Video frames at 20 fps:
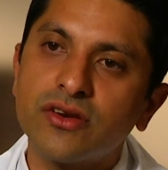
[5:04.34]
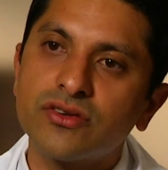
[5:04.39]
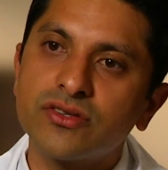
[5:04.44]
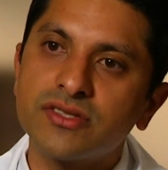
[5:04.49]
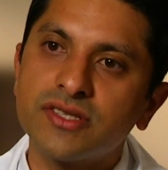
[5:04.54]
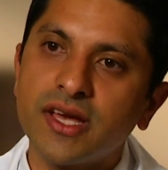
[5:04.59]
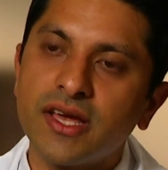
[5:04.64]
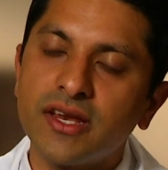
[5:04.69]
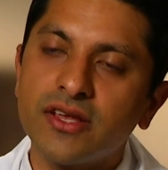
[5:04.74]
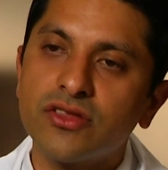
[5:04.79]

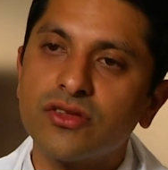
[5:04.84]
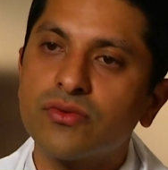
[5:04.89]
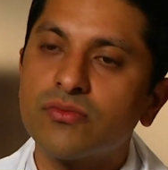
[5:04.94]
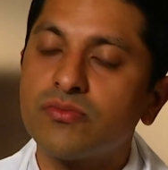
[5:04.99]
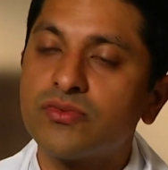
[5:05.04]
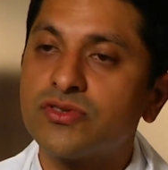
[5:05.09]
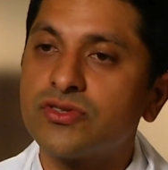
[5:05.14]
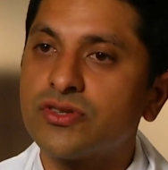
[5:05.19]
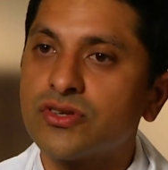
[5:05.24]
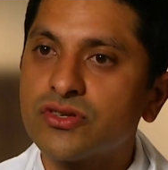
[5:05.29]
understanding the
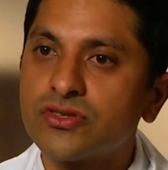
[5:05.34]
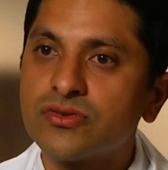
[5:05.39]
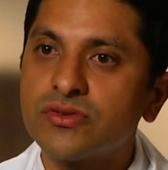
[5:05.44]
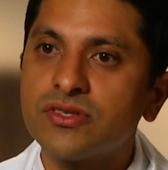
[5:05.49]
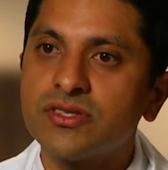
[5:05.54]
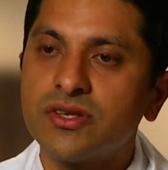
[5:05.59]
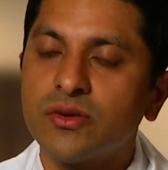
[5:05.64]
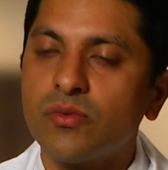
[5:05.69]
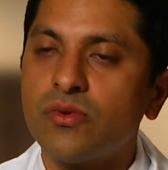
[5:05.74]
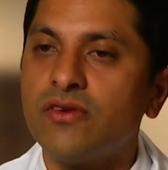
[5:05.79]

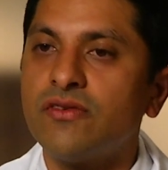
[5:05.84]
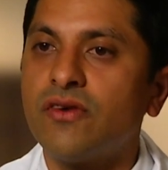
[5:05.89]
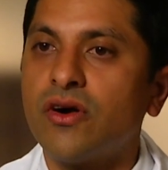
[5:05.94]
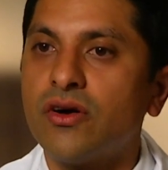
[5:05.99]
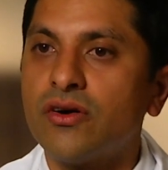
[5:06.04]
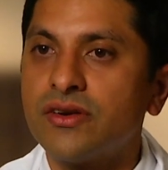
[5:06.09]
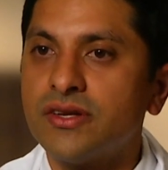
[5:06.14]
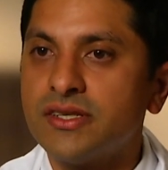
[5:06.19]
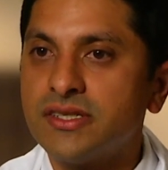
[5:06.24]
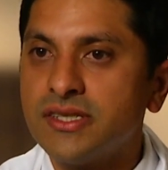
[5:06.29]
surgeries that we've
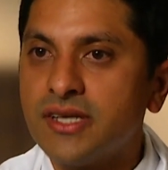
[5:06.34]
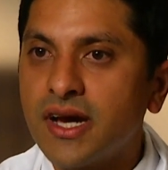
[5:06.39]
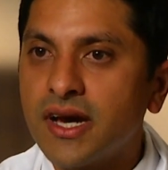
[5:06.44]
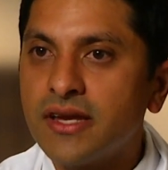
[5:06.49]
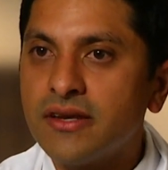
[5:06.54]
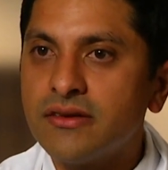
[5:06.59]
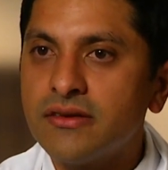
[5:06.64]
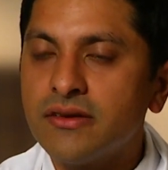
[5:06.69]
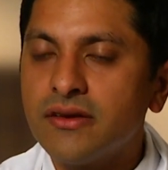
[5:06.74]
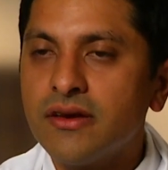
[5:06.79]
already
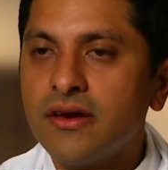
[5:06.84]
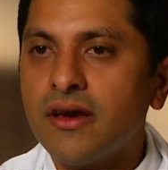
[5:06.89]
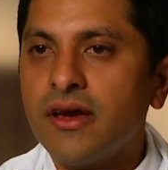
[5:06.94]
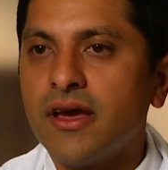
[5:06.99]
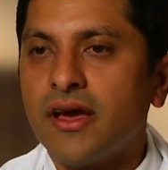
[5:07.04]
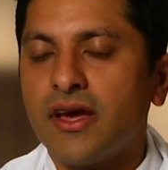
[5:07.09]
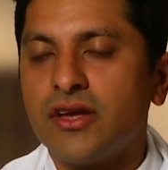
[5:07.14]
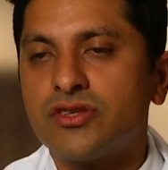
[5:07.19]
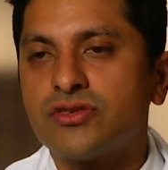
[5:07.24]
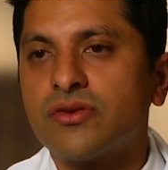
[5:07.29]
done
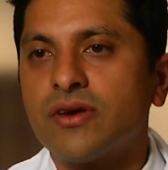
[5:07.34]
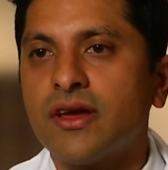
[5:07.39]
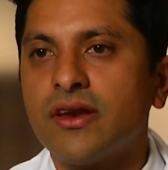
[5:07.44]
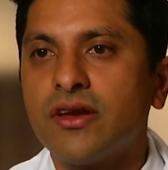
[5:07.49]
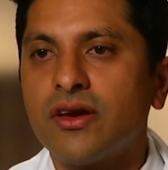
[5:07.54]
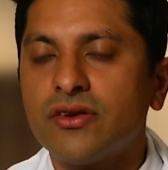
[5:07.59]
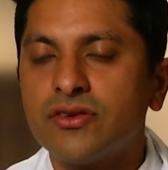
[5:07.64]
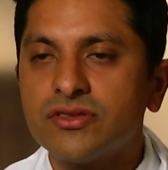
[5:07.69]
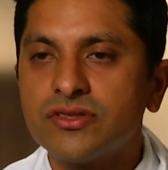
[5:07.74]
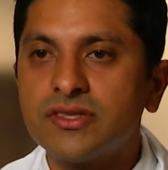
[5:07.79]
and trying
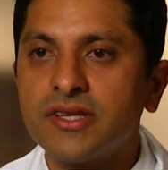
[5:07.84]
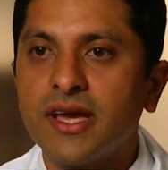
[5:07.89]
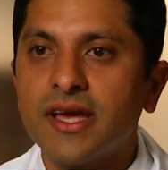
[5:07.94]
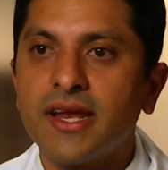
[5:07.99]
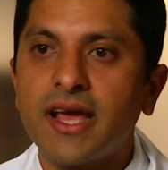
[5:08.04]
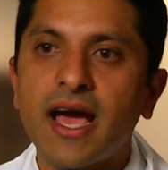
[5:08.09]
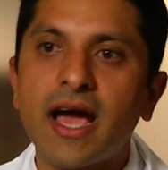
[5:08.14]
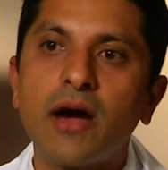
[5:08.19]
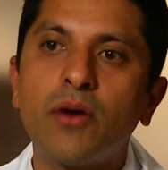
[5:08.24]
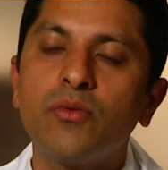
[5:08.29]
to
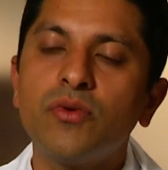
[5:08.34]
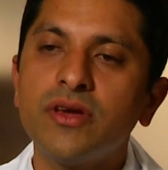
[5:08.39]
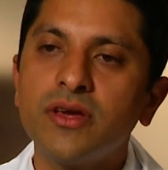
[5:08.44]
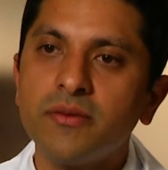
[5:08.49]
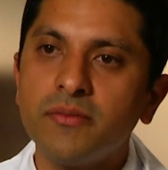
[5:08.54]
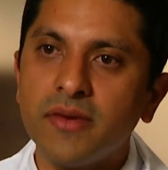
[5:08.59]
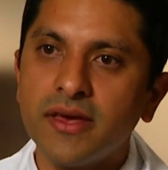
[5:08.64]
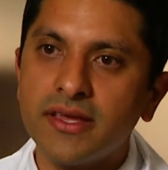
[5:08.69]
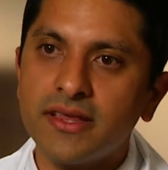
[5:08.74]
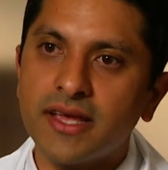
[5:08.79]
understand how we
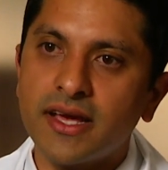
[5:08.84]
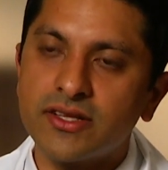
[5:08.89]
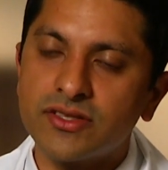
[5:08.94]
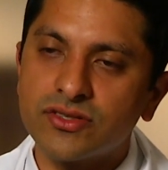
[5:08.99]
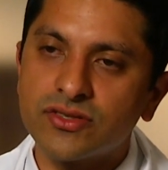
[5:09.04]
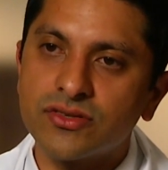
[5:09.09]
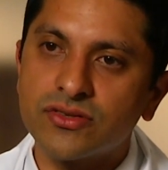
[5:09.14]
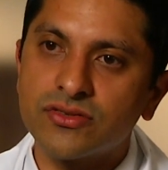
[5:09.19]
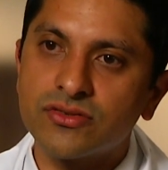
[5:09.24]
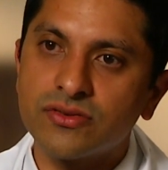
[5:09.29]
can make that
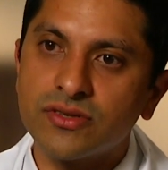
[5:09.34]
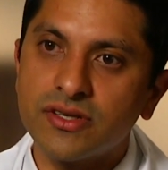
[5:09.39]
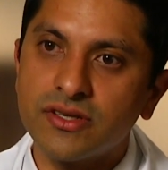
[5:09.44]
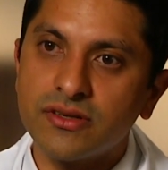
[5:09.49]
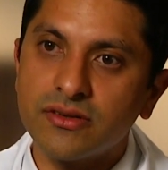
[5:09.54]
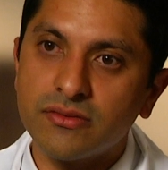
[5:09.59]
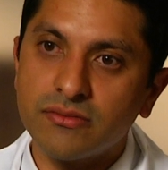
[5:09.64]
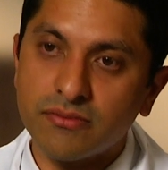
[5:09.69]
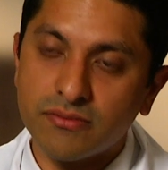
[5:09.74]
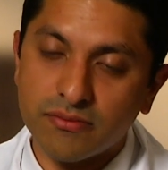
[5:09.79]

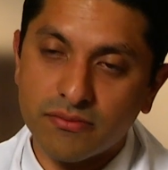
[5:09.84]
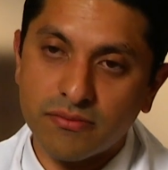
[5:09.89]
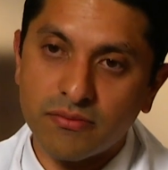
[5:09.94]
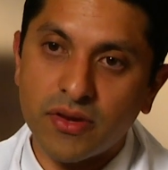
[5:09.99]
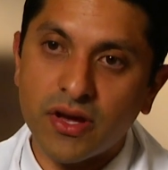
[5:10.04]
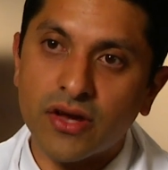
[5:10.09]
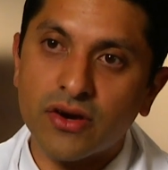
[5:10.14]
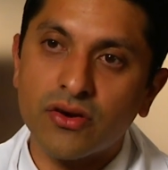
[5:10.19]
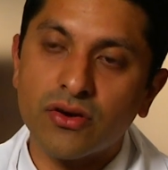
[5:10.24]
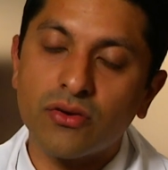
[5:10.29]
surgery
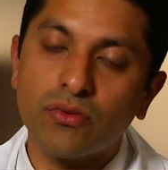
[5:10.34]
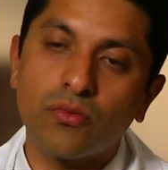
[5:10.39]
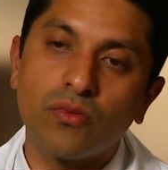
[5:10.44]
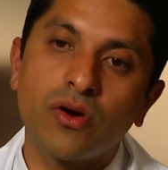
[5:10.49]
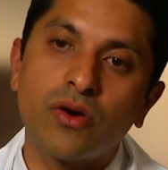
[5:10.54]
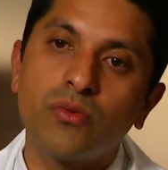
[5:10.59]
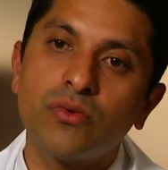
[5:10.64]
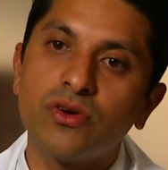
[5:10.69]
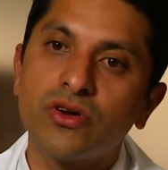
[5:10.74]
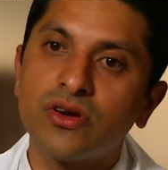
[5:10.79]
better
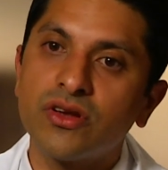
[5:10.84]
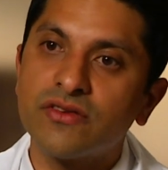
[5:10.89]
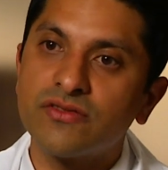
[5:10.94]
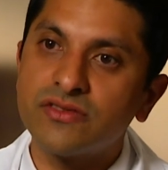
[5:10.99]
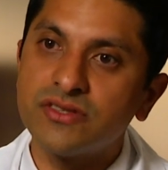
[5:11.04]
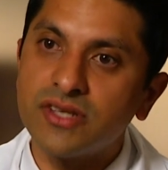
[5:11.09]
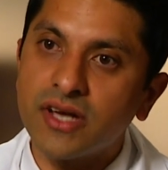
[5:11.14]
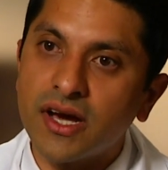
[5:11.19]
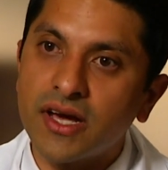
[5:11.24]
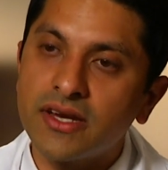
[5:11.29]
what we could
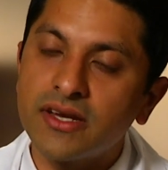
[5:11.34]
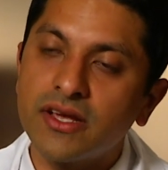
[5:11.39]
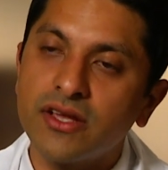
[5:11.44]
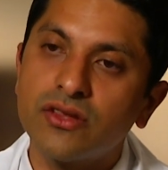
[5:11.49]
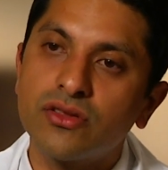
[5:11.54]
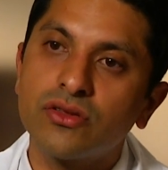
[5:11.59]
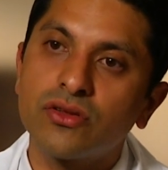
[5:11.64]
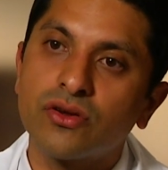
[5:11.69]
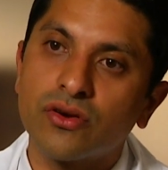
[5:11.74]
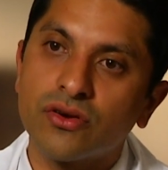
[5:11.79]
have done
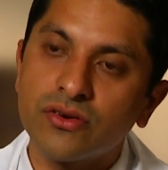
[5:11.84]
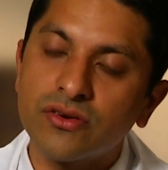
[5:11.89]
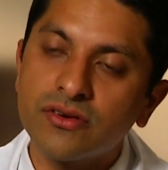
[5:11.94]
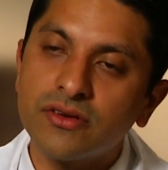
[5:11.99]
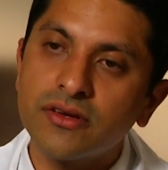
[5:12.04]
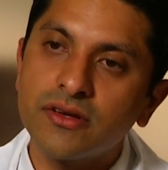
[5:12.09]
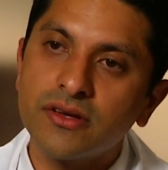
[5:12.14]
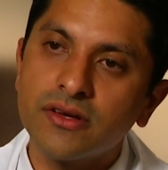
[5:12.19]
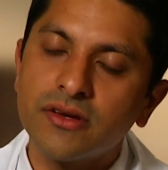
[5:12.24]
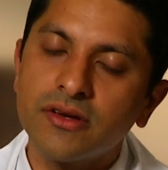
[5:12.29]
and
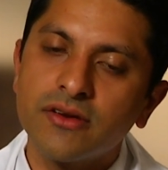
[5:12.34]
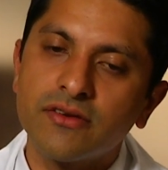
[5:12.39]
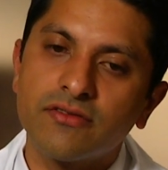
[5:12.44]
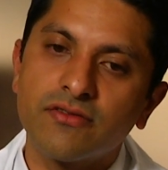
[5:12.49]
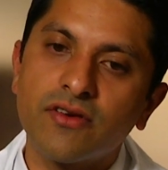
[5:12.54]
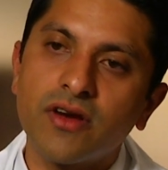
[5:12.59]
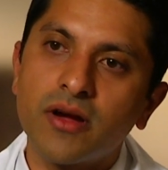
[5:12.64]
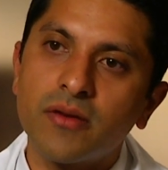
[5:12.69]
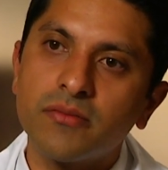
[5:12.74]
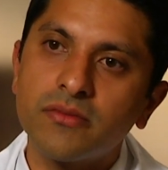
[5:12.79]
learned
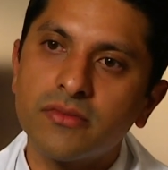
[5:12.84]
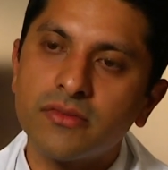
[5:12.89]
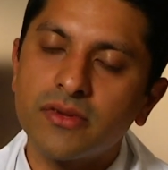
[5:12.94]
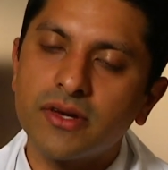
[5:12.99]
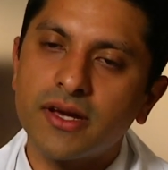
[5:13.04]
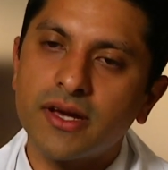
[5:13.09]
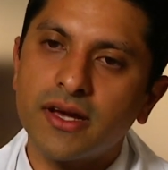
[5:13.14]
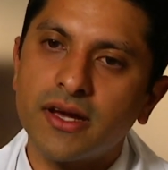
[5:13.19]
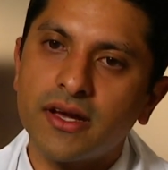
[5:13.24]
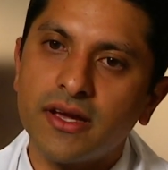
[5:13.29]
from
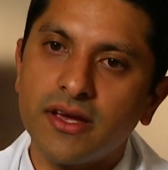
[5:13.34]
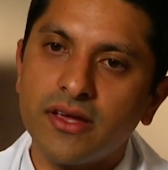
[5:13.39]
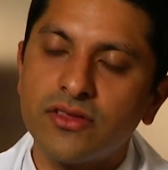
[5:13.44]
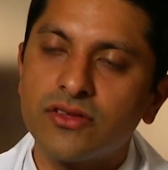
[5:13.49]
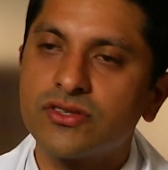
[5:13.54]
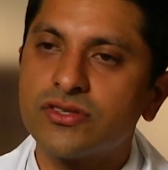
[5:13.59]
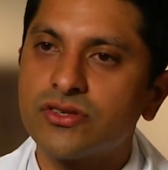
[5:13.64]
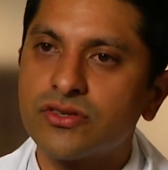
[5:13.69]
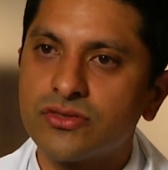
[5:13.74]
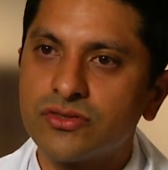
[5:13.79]
uh, in
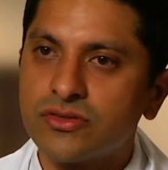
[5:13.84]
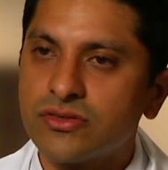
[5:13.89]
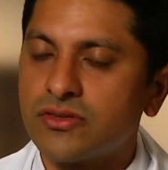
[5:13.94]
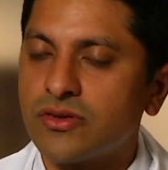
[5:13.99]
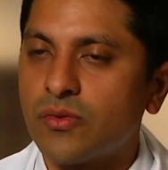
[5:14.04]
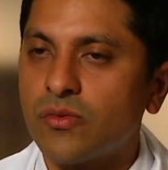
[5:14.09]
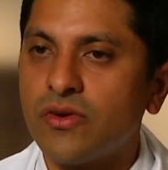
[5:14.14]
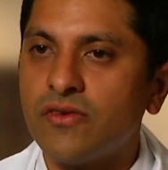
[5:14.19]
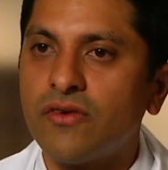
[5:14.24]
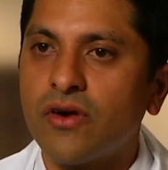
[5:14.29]
the surgeries
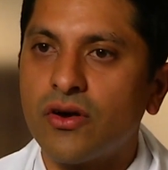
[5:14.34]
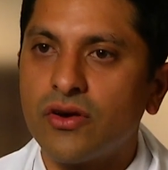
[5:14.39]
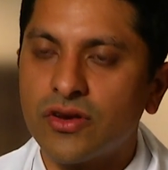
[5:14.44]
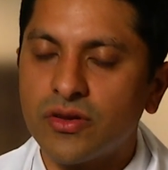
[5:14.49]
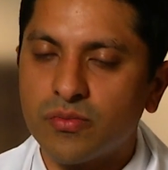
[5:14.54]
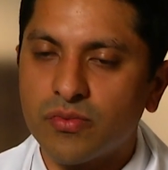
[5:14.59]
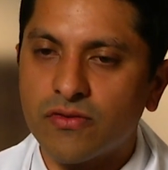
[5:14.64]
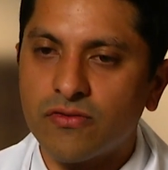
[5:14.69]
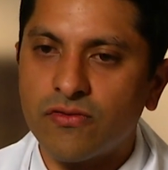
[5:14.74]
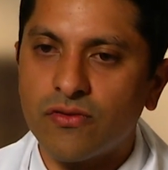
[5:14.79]
that we've
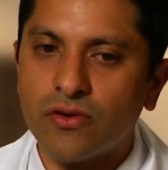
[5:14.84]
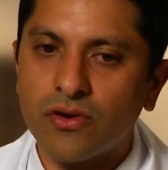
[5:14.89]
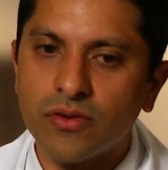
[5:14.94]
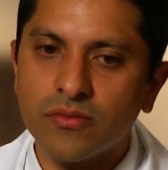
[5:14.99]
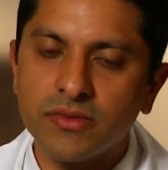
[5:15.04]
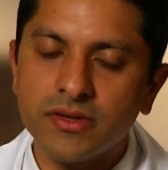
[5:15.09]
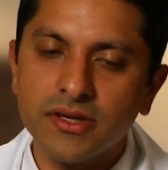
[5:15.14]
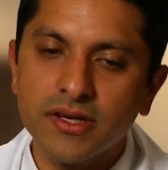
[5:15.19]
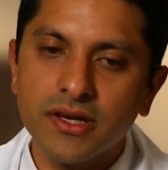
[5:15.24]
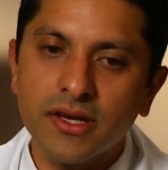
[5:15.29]
already
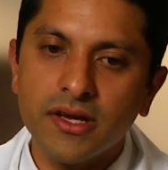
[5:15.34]
performed.